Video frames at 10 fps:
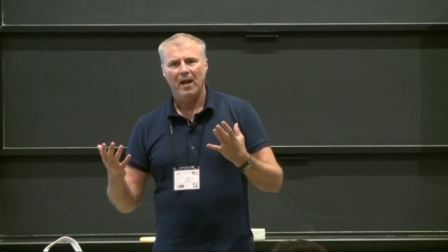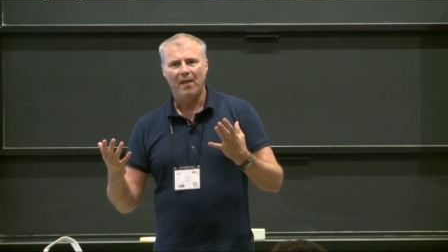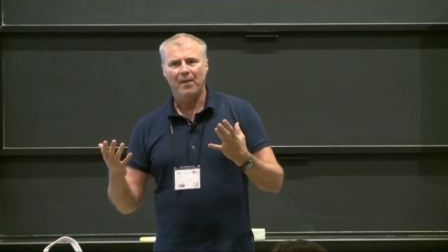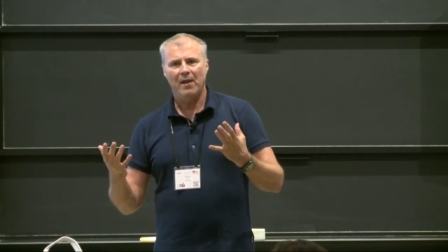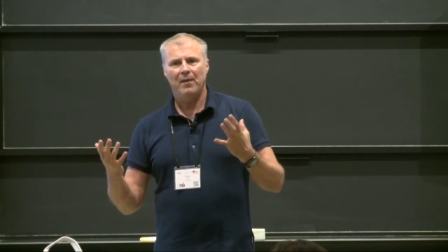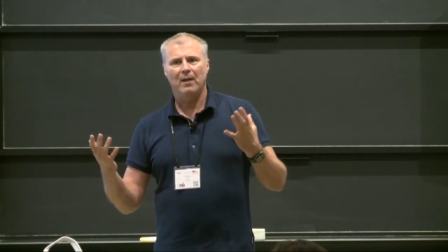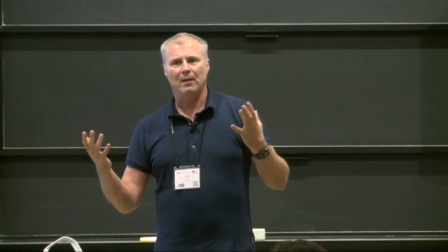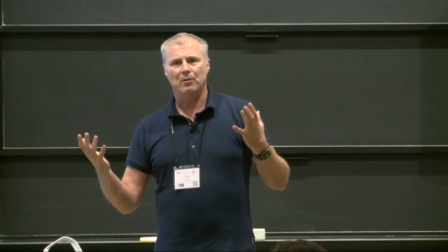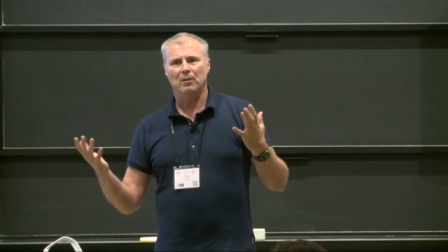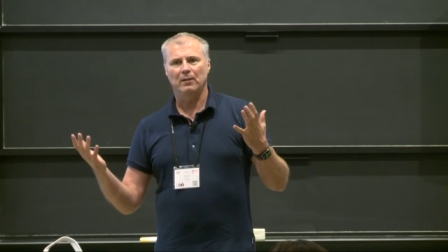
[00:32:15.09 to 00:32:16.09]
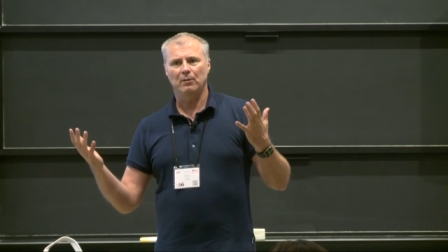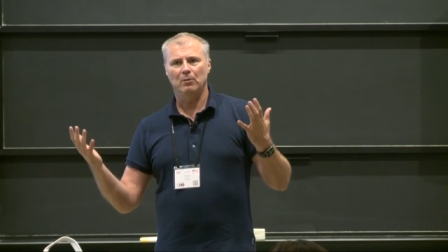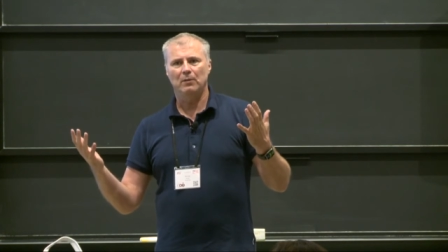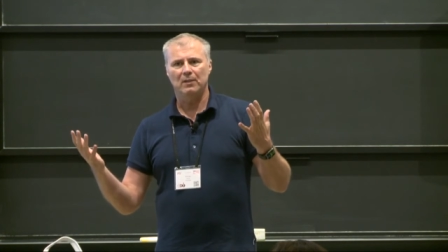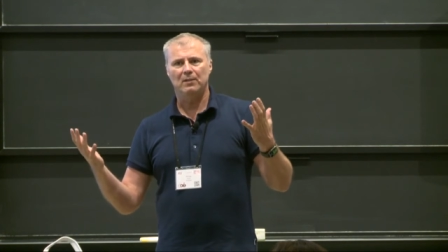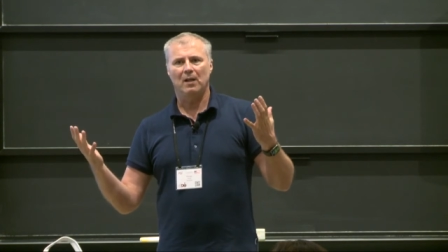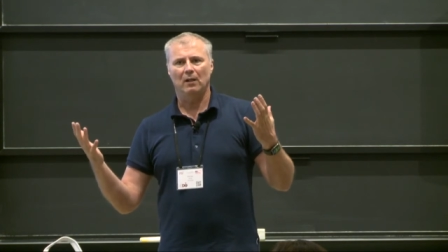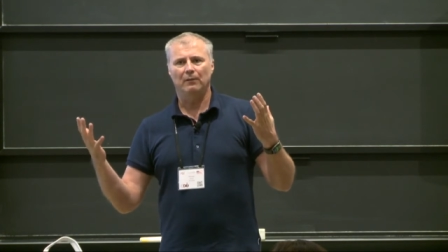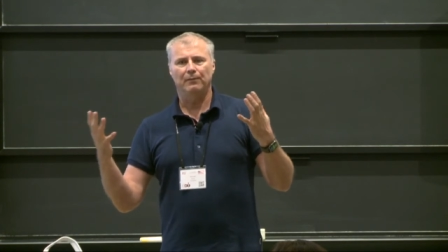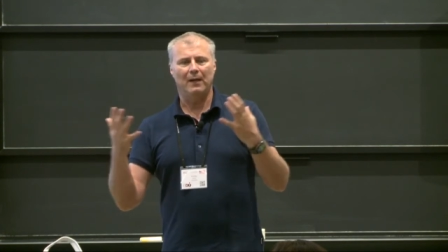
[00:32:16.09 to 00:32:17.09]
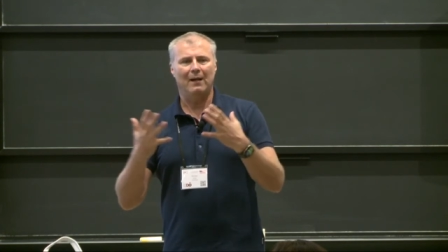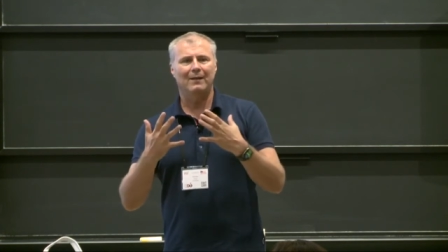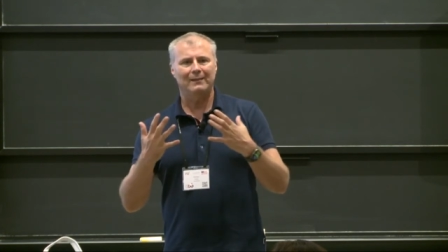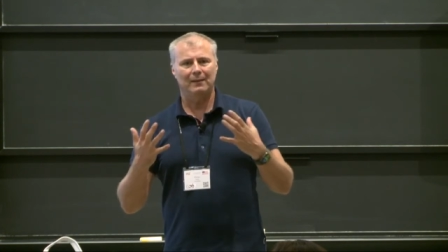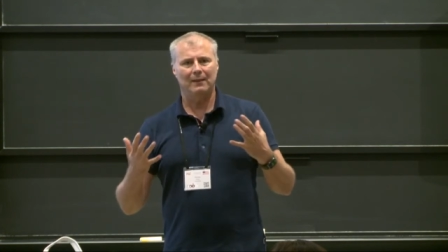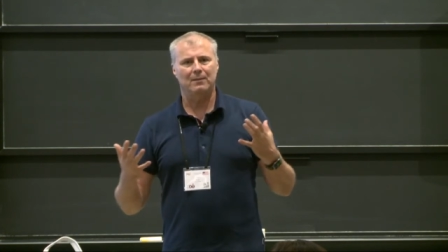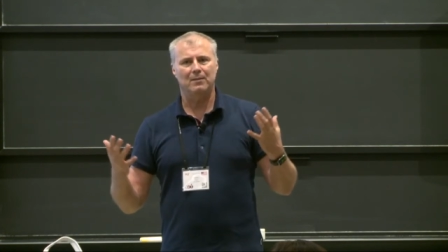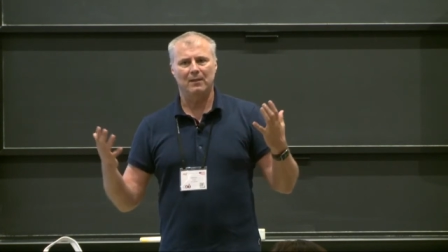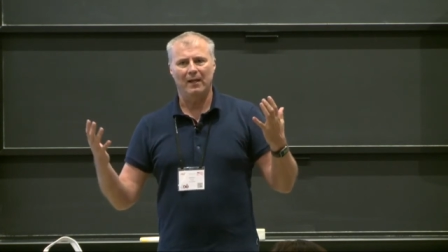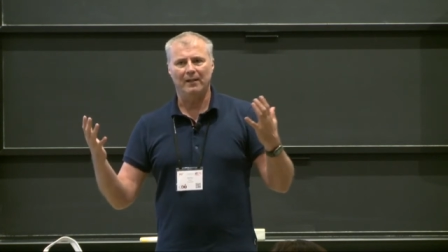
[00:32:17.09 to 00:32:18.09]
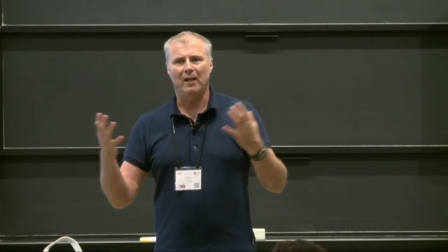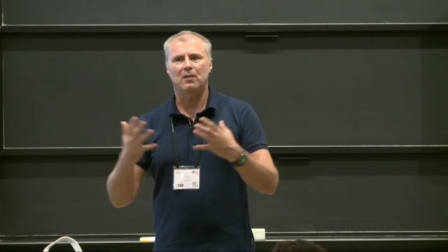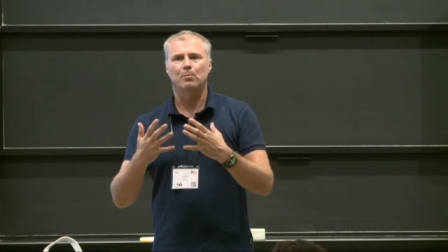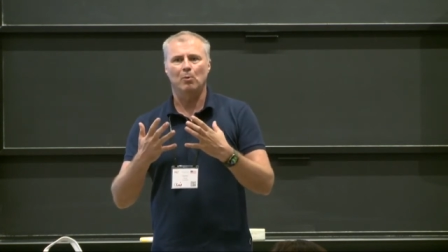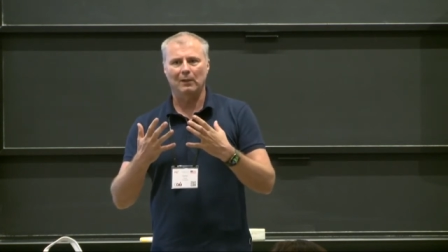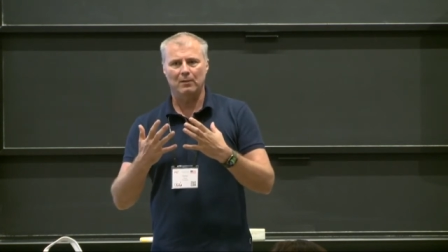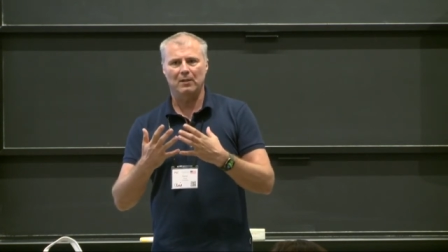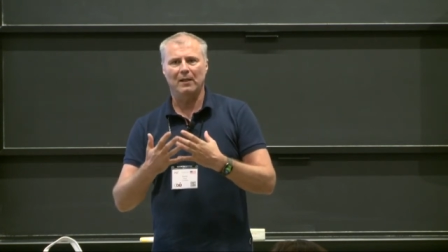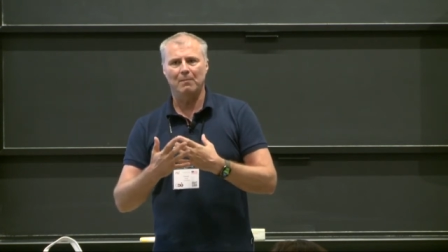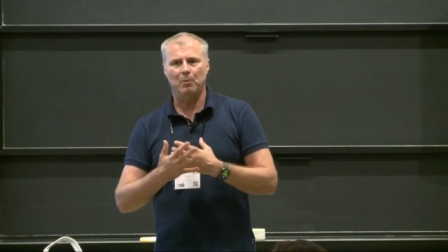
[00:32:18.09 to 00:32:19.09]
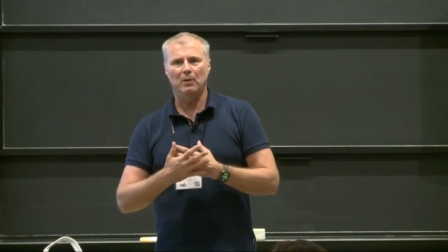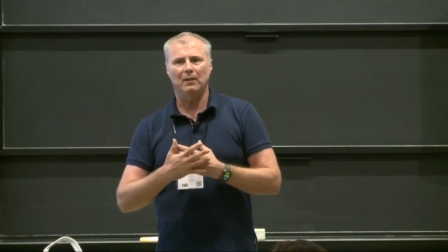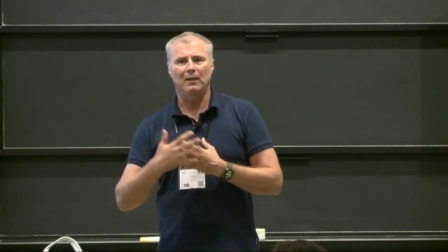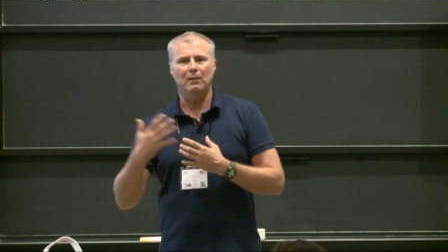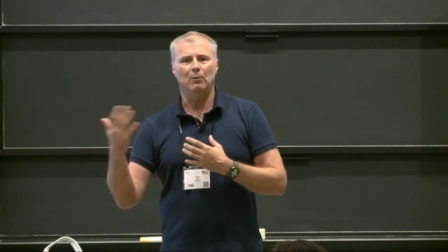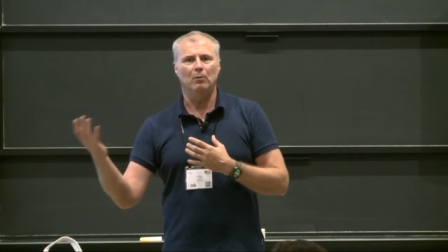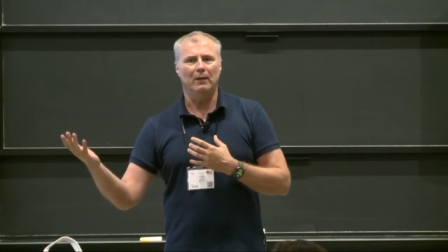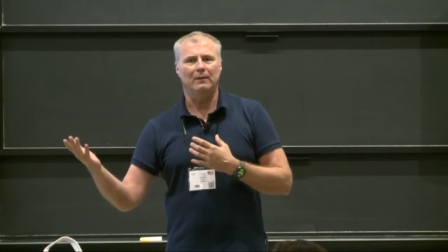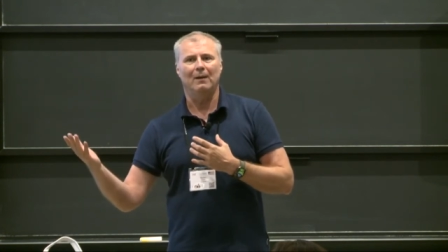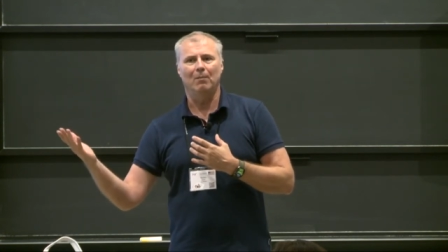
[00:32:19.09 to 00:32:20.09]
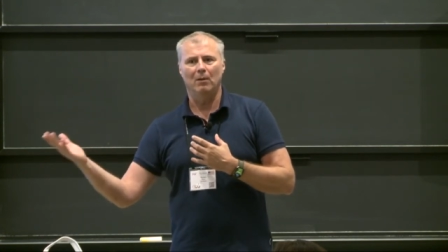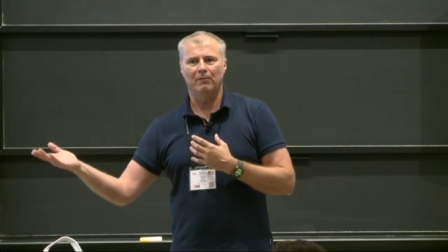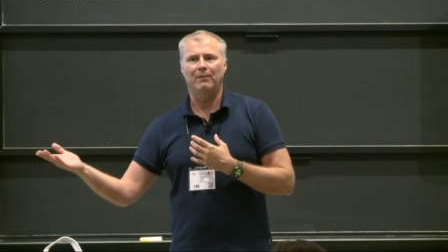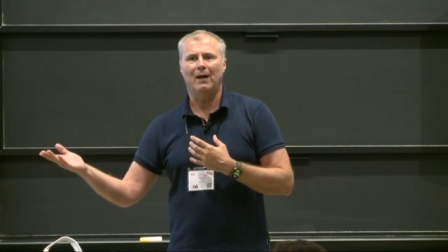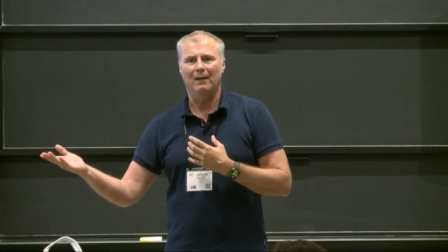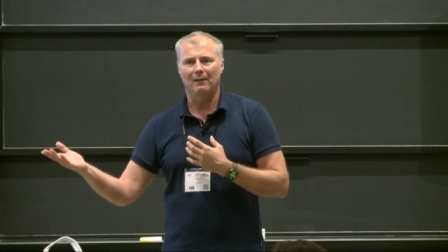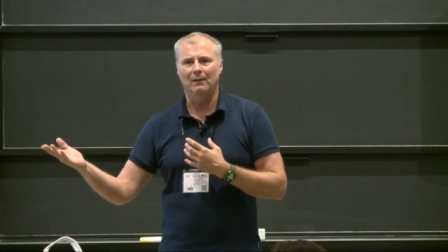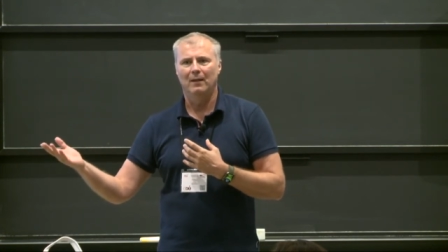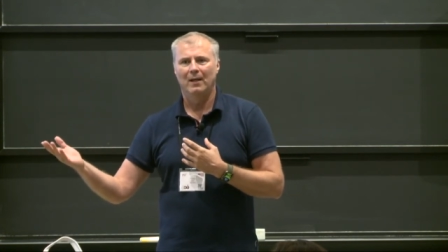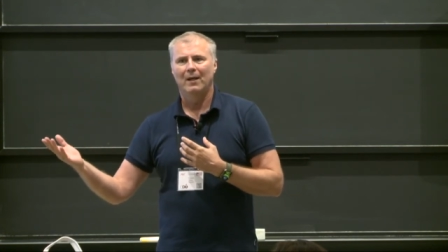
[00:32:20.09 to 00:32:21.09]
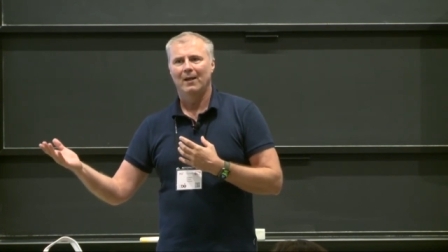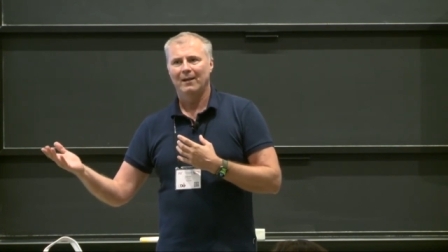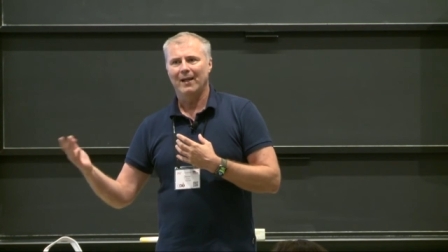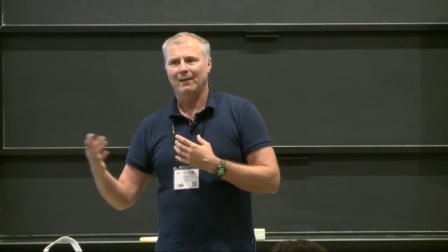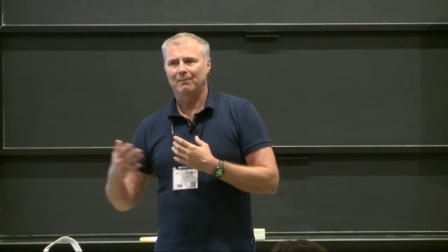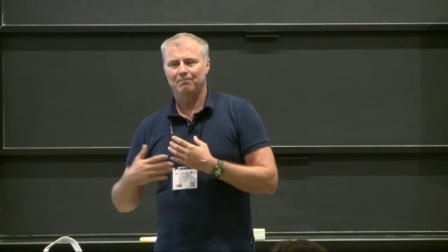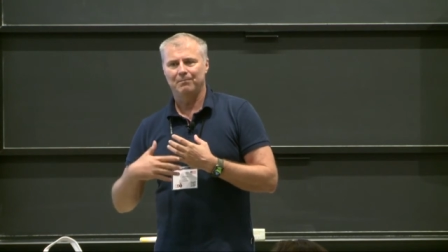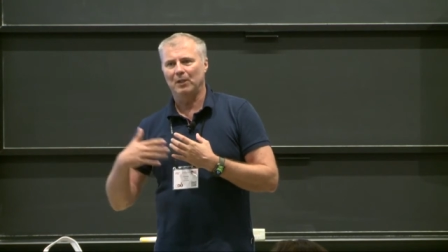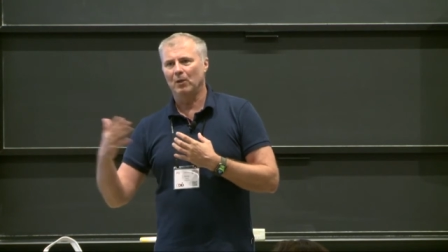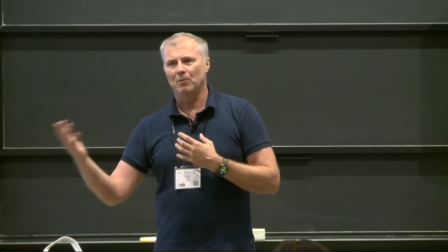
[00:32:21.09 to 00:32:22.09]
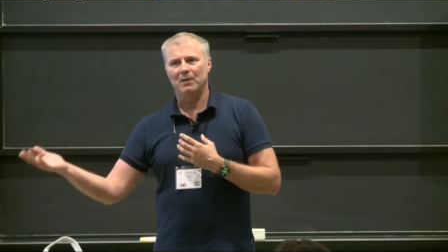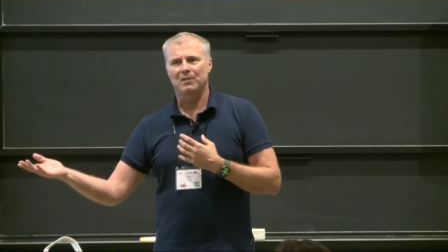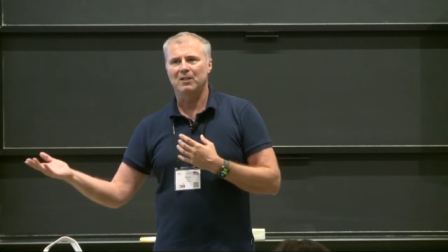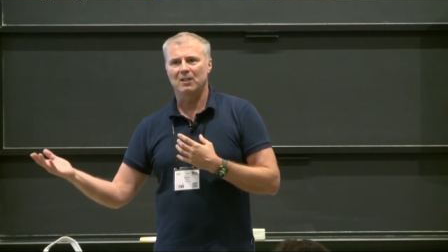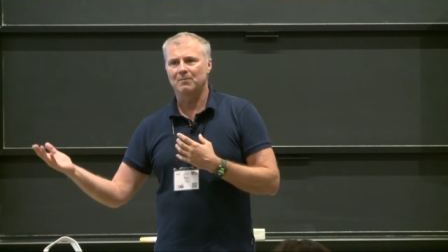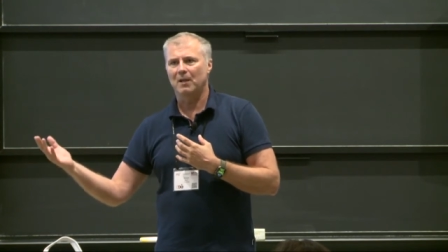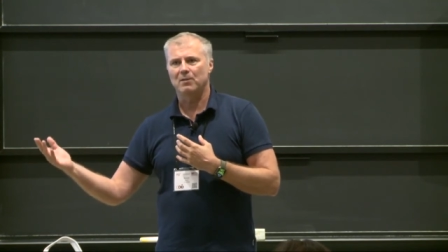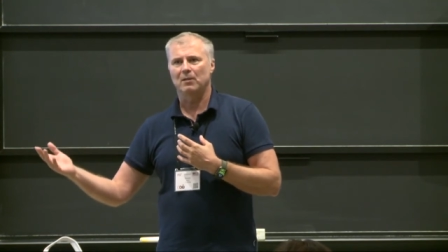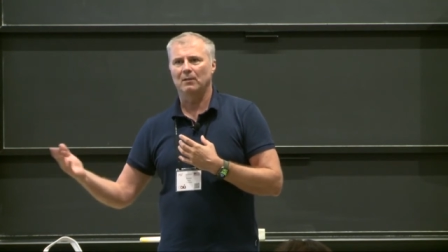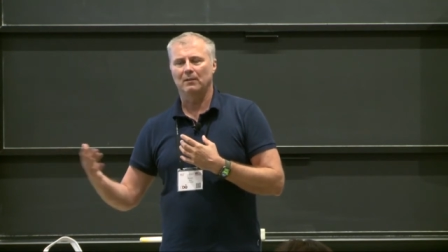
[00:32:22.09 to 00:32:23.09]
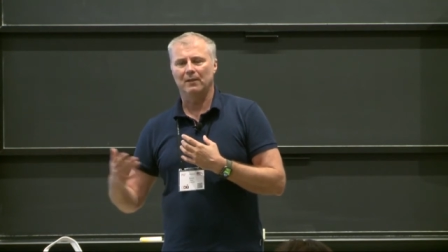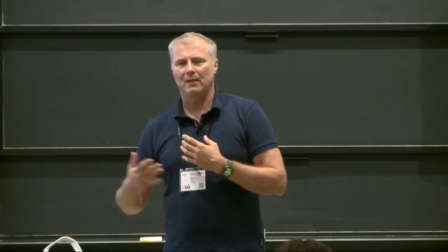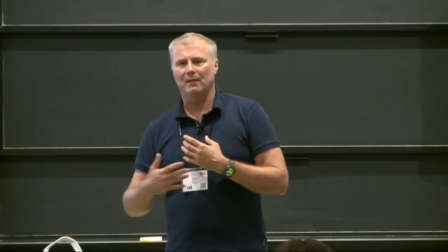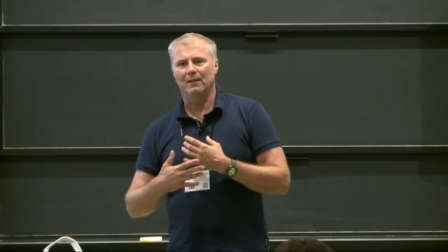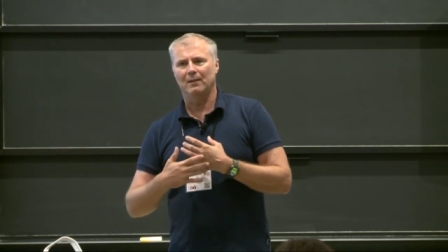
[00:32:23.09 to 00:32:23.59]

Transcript: And then they actually do these kind of aggregates and exports, and they put it into a Tableau file that, you know, is 6 months old and